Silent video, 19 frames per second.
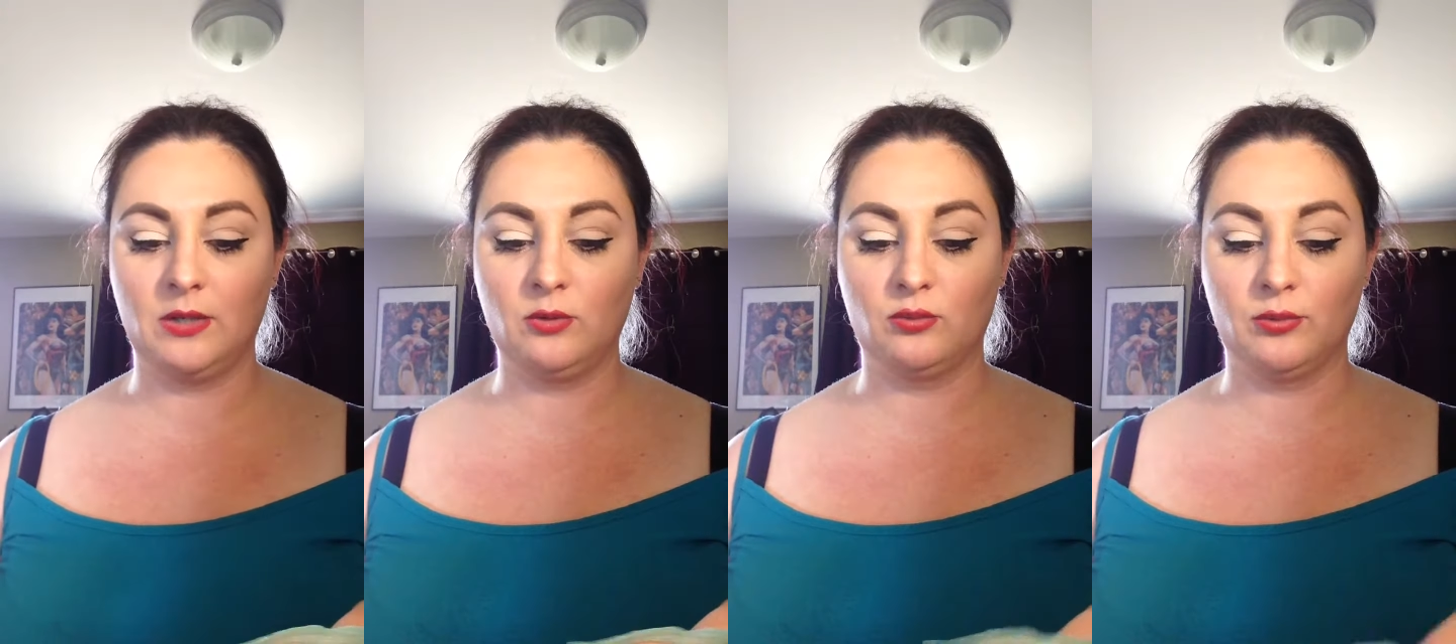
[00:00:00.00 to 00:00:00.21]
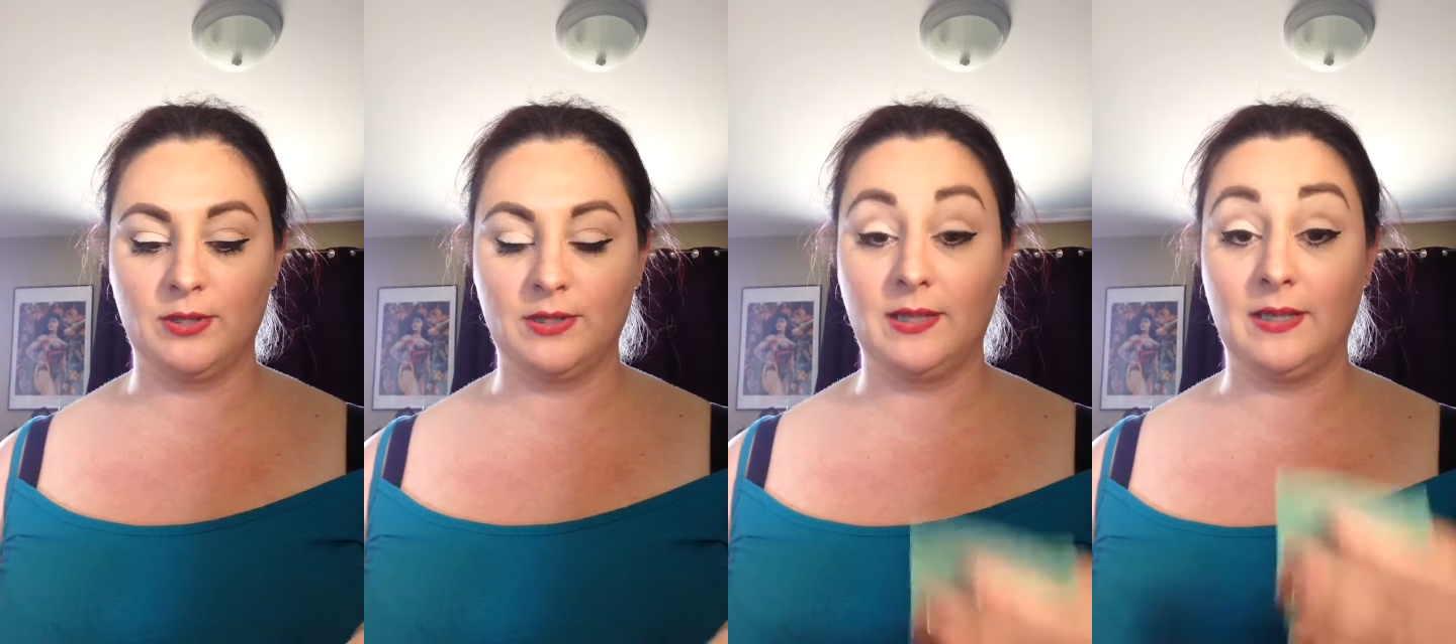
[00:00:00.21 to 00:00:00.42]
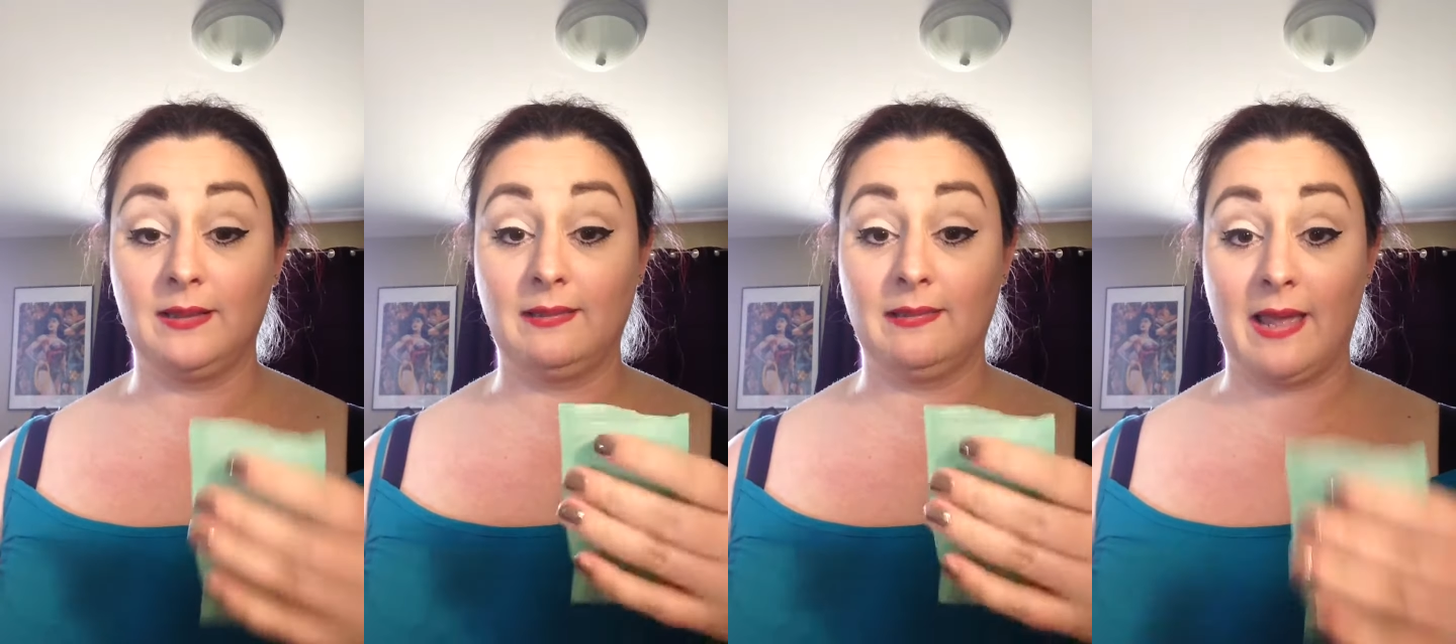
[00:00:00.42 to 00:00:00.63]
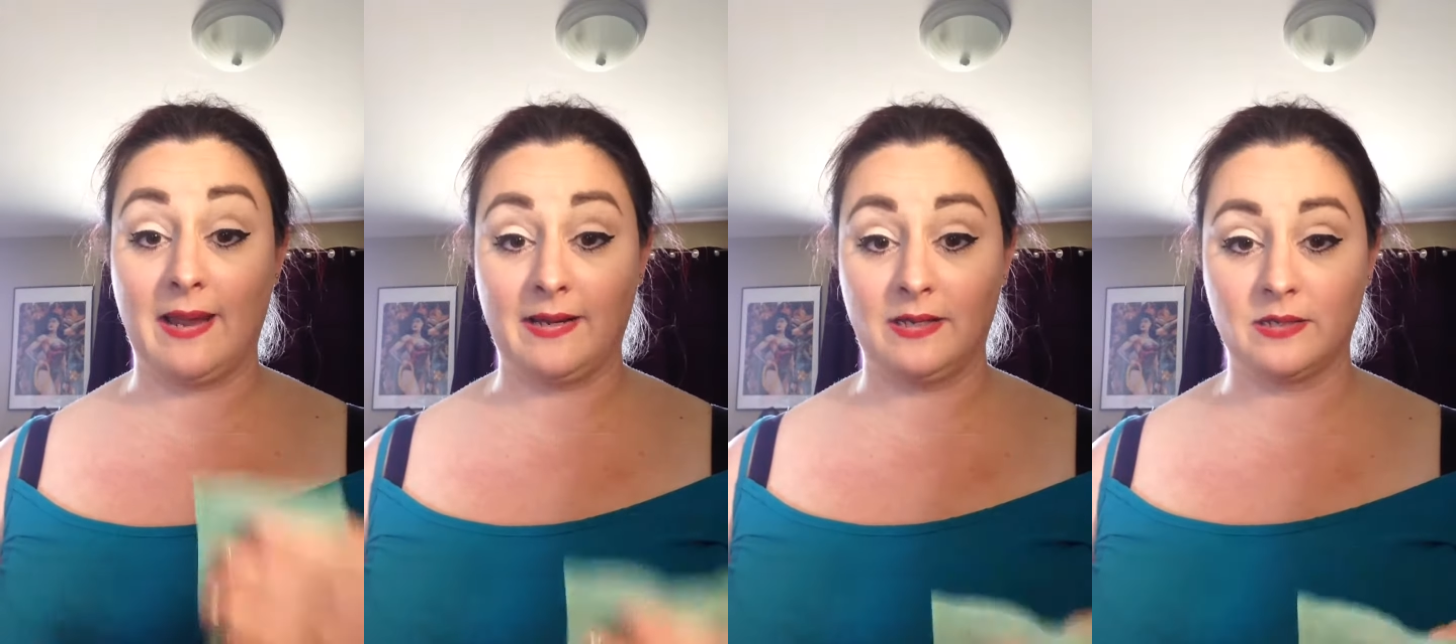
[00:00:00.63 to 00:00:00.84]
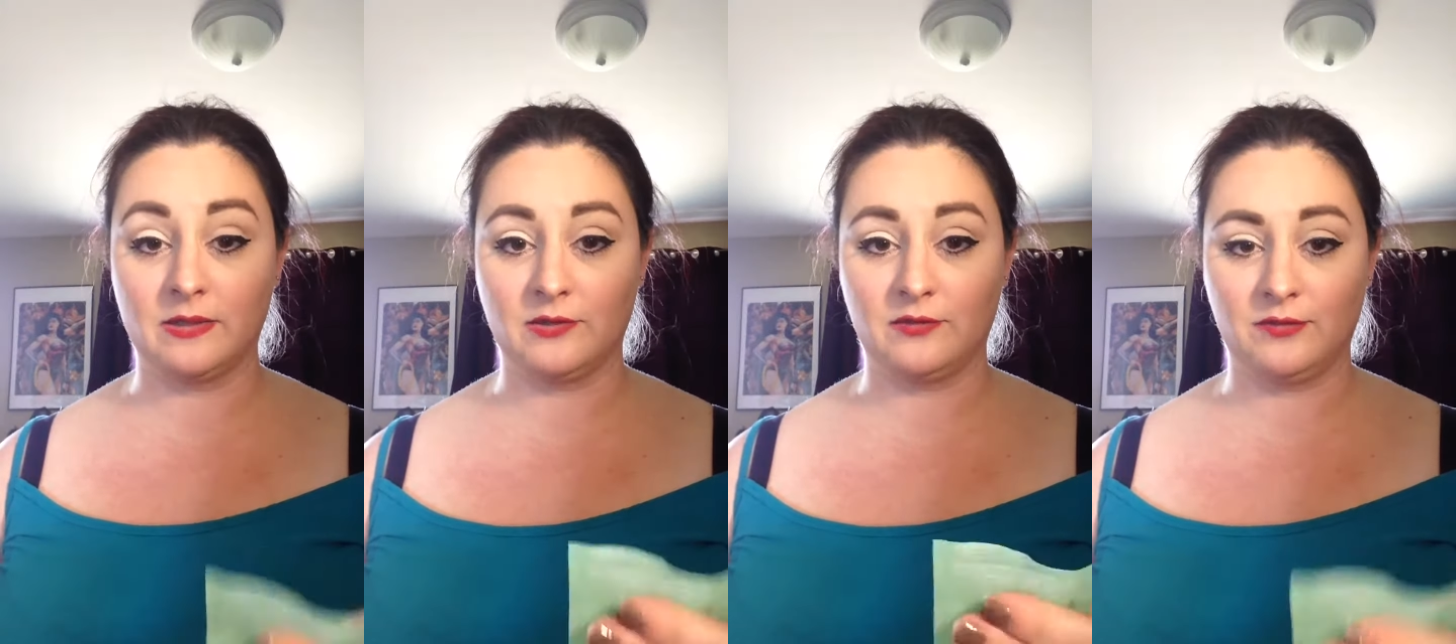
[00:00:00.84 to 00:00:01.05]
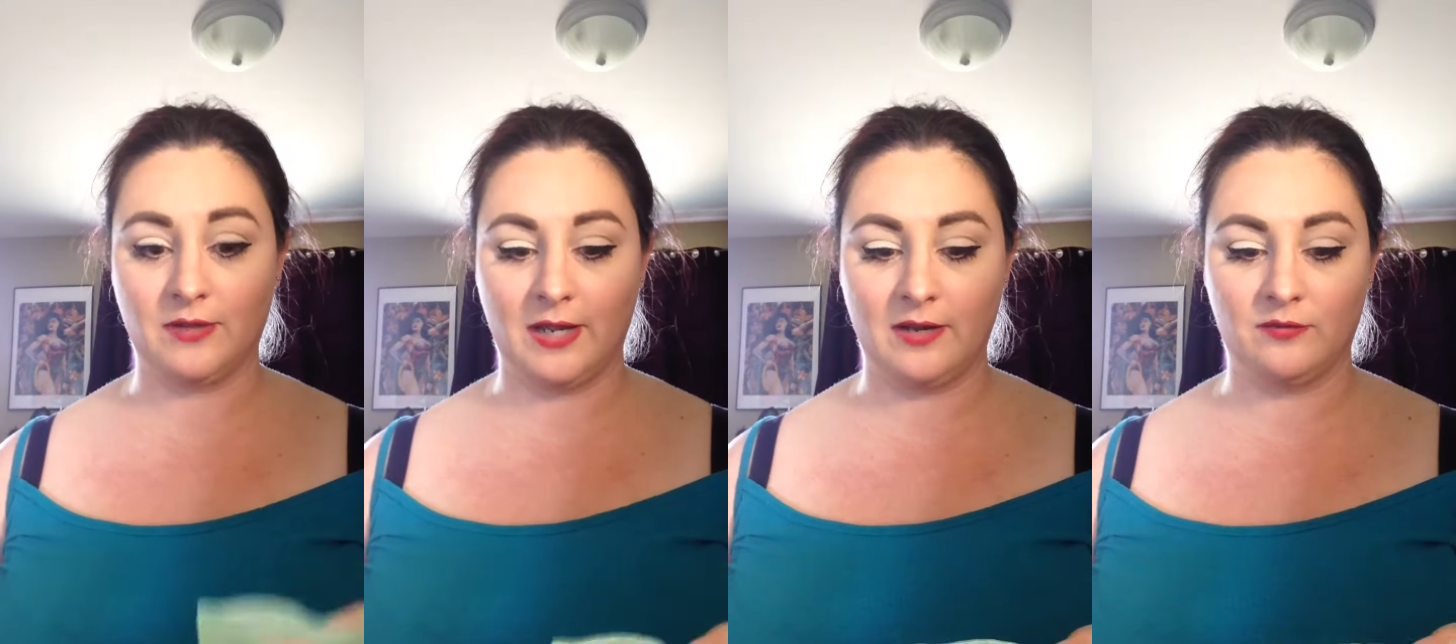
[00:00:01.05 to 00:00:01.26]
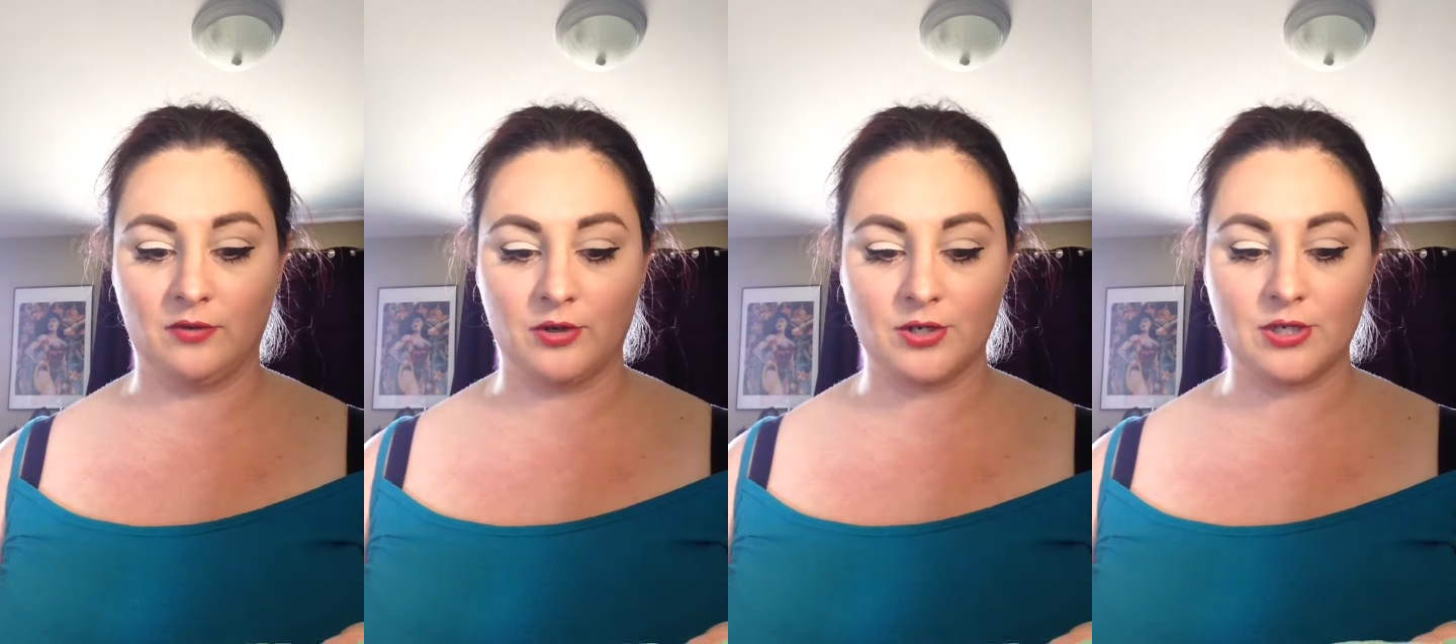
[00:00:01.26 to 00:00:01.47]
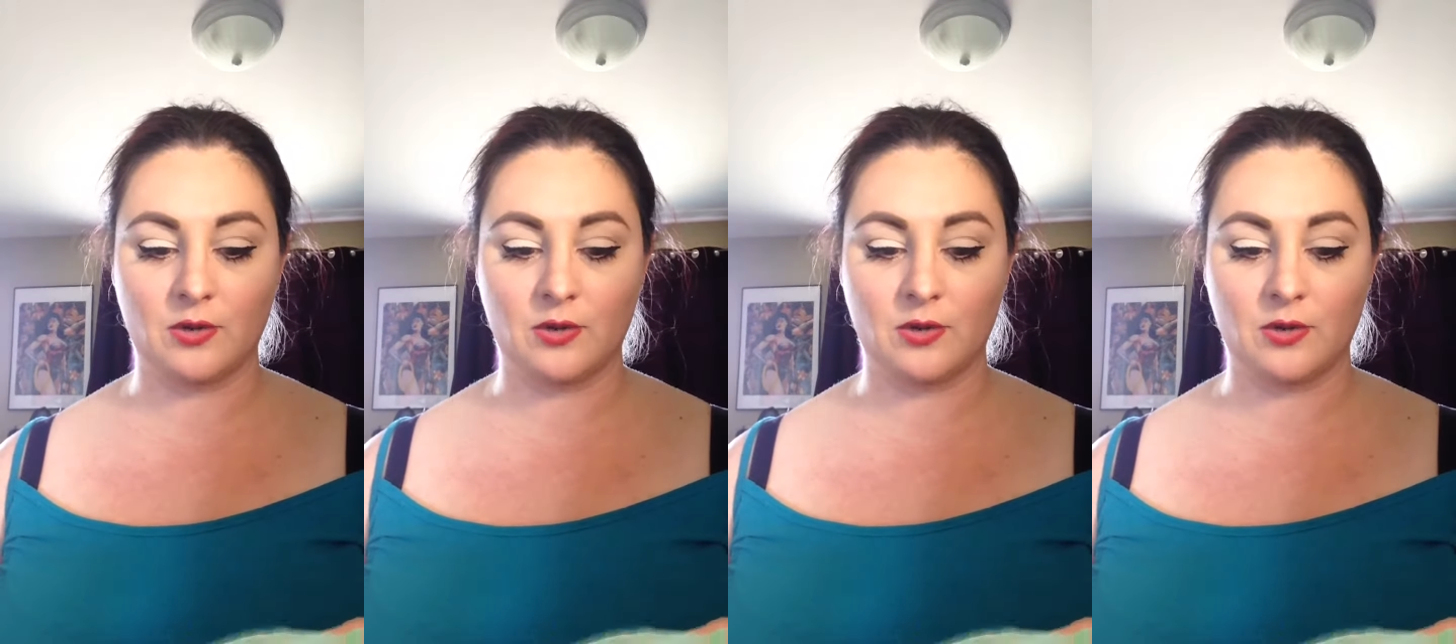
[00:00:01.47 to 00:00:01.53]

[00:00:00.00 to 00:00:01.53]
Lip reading: really light flavor,